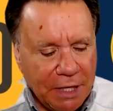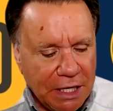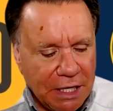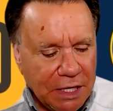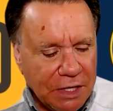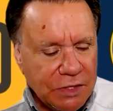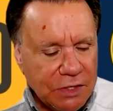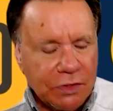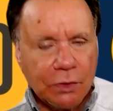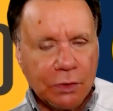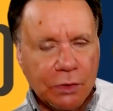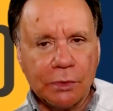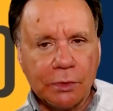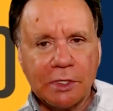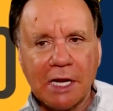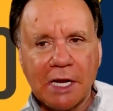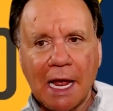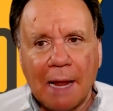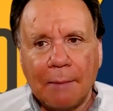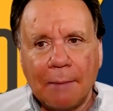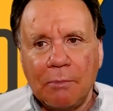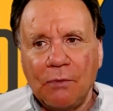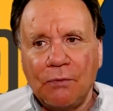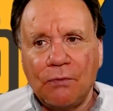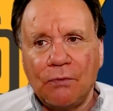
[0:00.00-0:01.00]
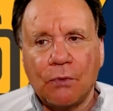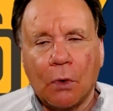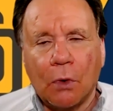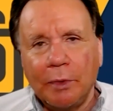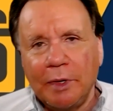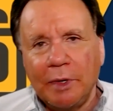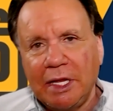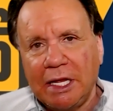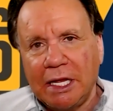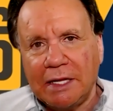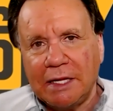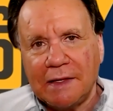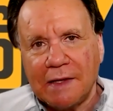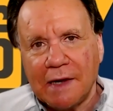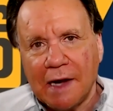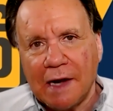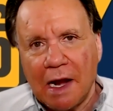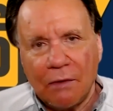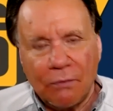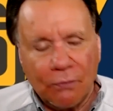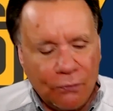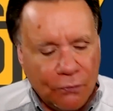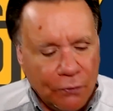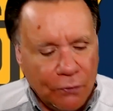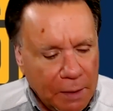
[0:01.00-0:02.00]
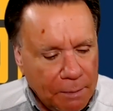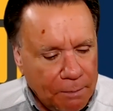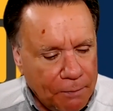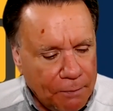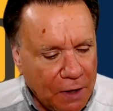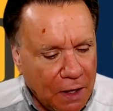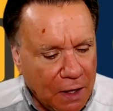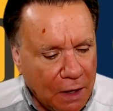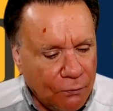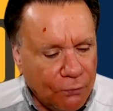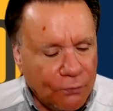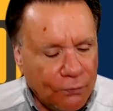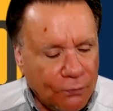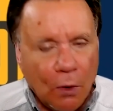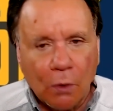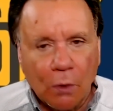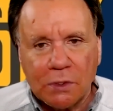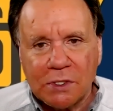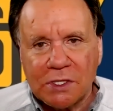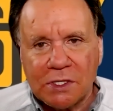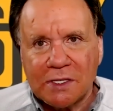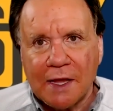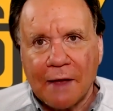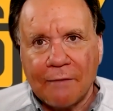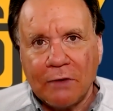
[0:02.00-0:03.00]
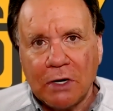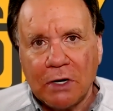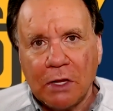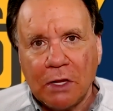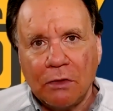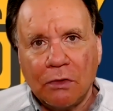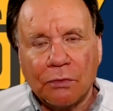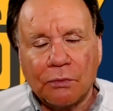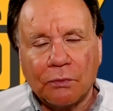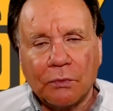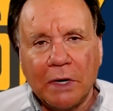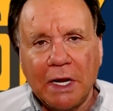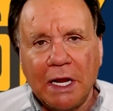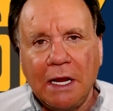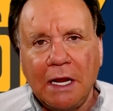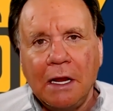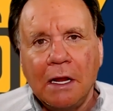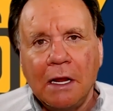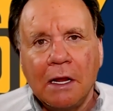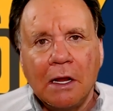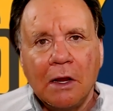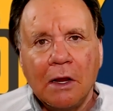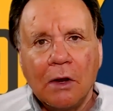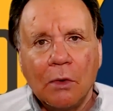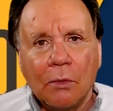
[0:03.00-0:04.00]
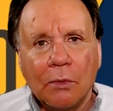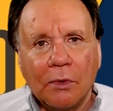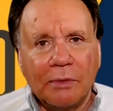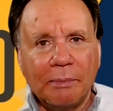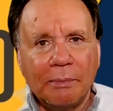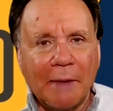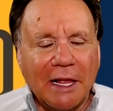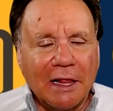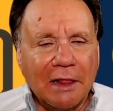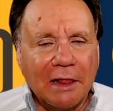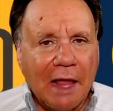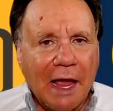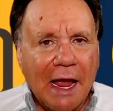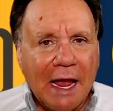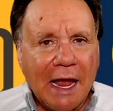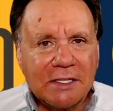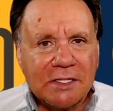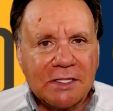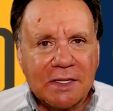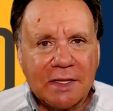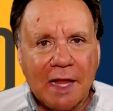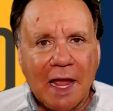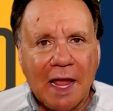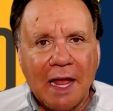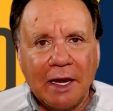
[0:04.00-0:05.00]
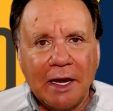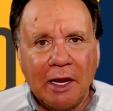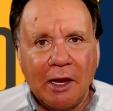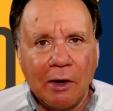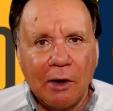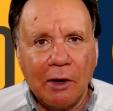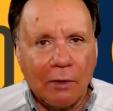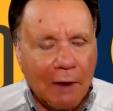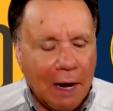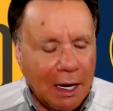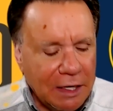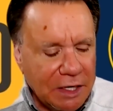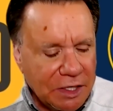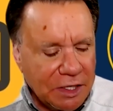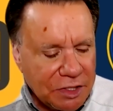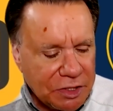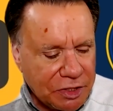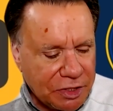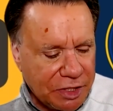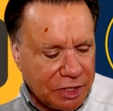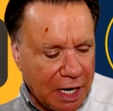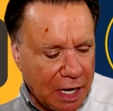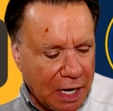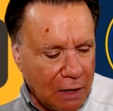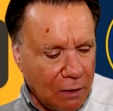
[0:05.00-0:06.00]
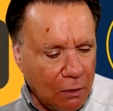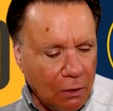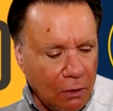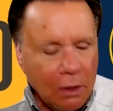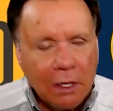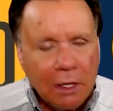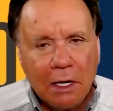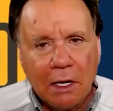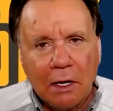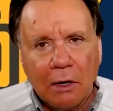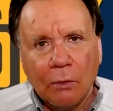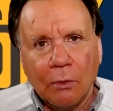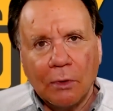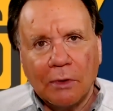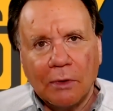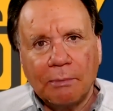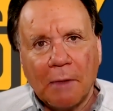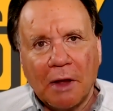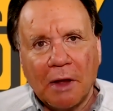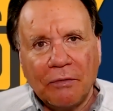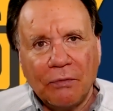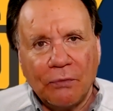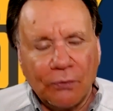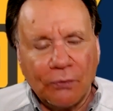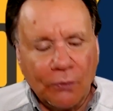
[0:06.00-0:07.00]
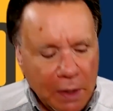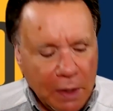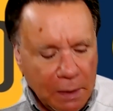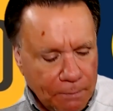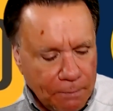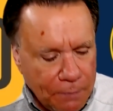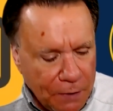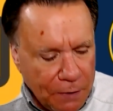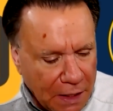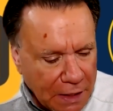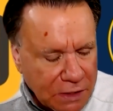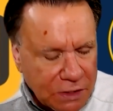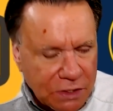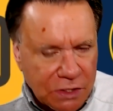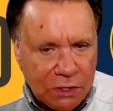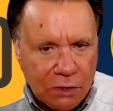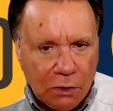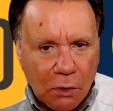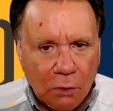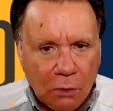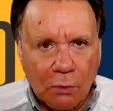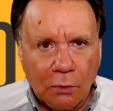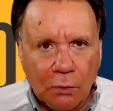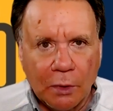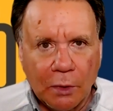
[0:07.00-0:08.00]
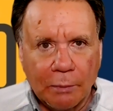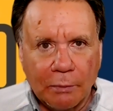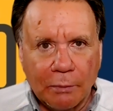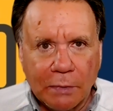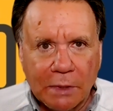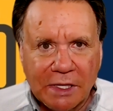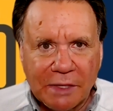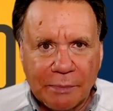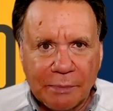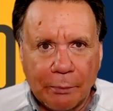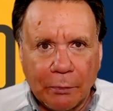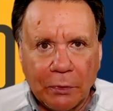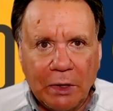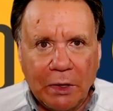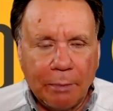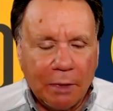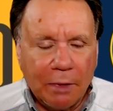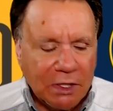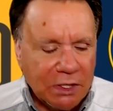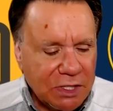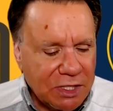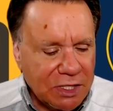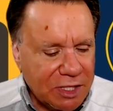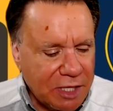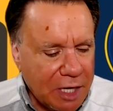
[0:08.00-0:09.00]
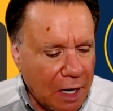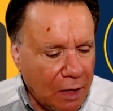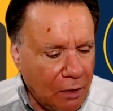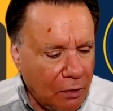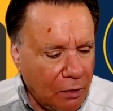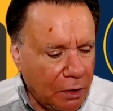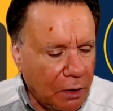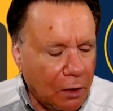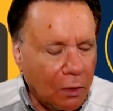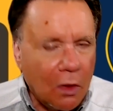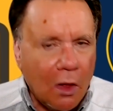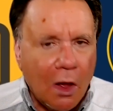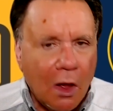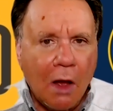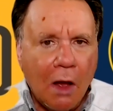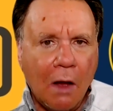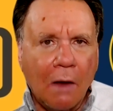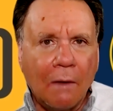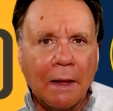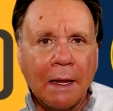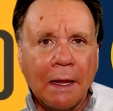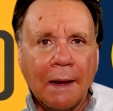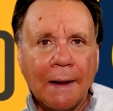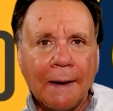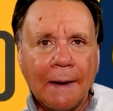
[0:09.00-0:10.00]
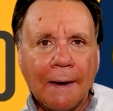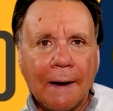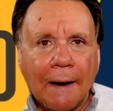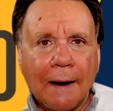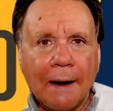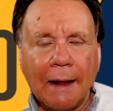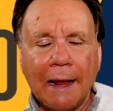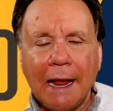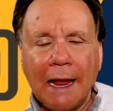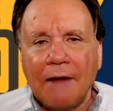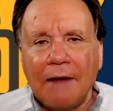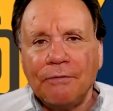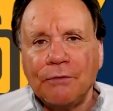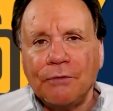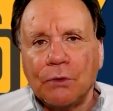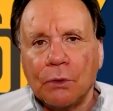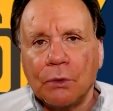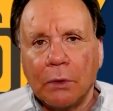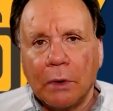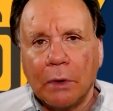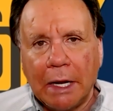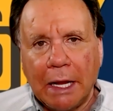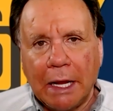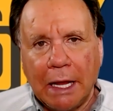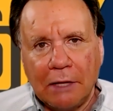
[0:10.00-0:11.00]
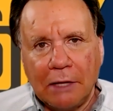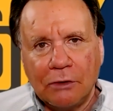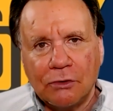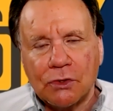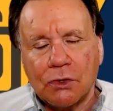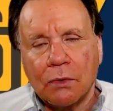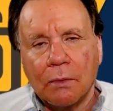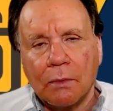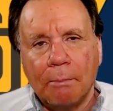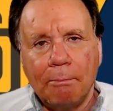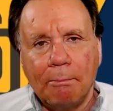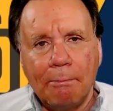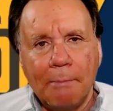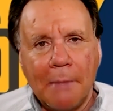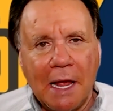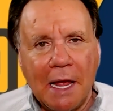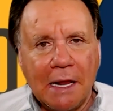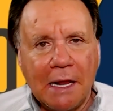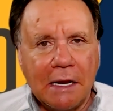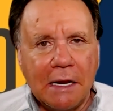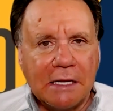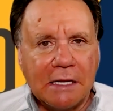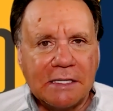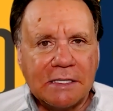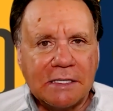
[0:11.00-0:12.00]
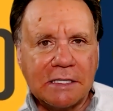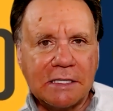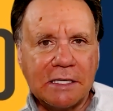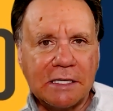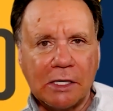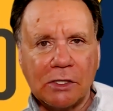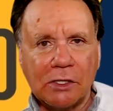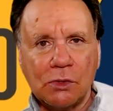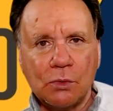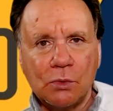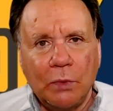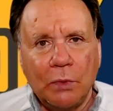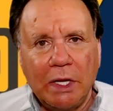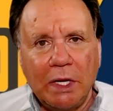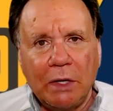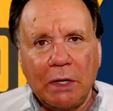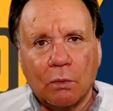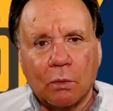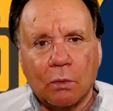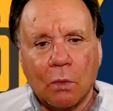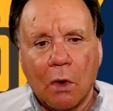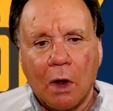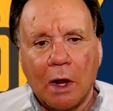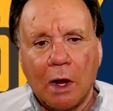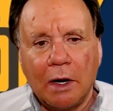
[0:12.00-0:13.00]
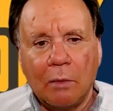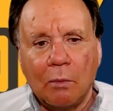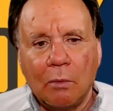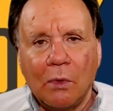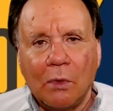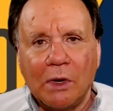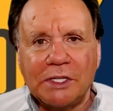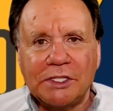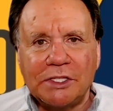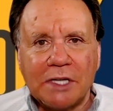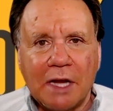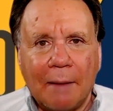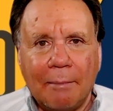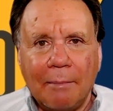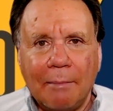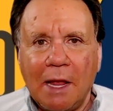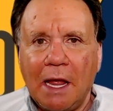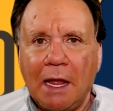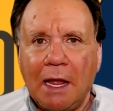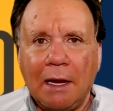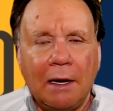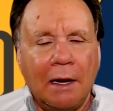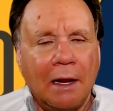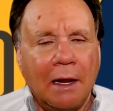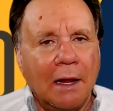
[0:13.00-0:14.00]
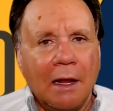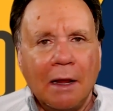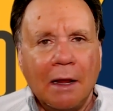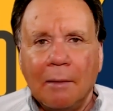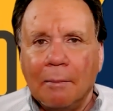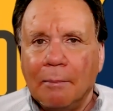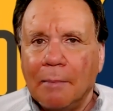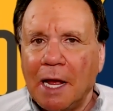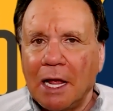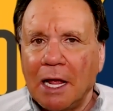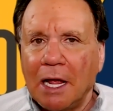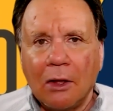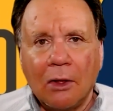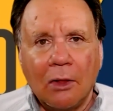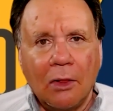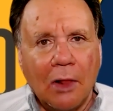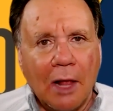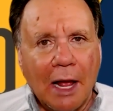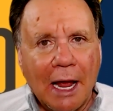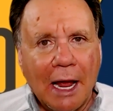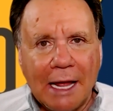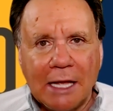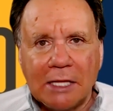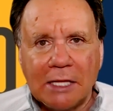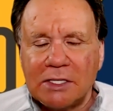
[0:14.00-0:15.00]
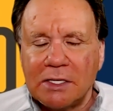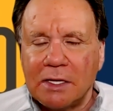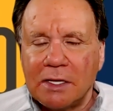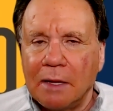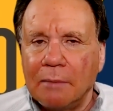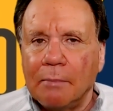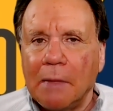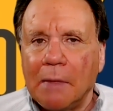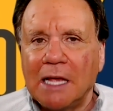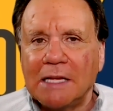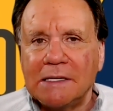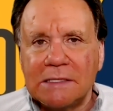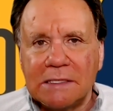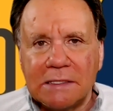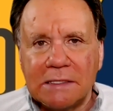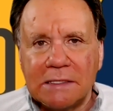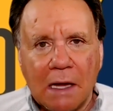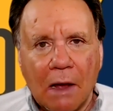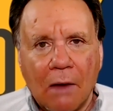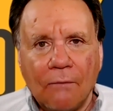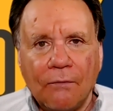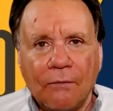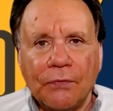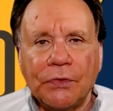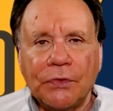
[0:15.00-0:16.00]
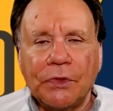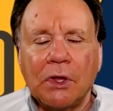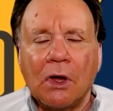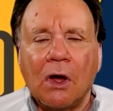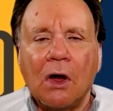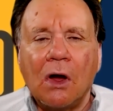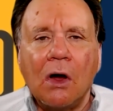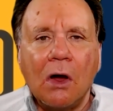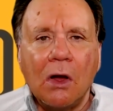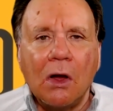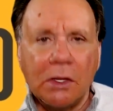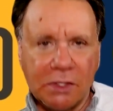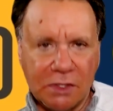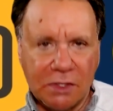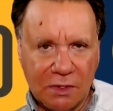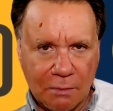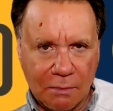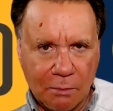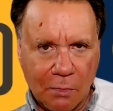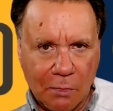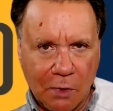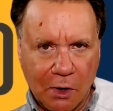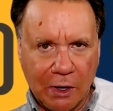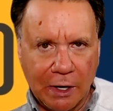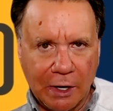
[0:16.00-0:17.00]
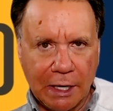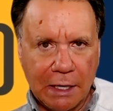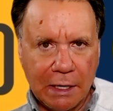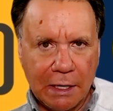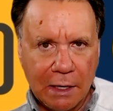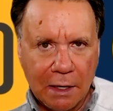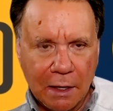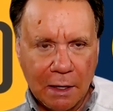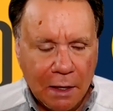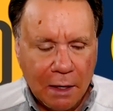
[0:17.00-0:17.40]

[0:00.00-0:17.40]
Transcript: Eastern time. Before we get to that free pick, folks, 7-3 with my last 10 here on this channel with my free picks. So we've been sailing along after a tremendous 6-week run in which I made my clients and myself tons of money.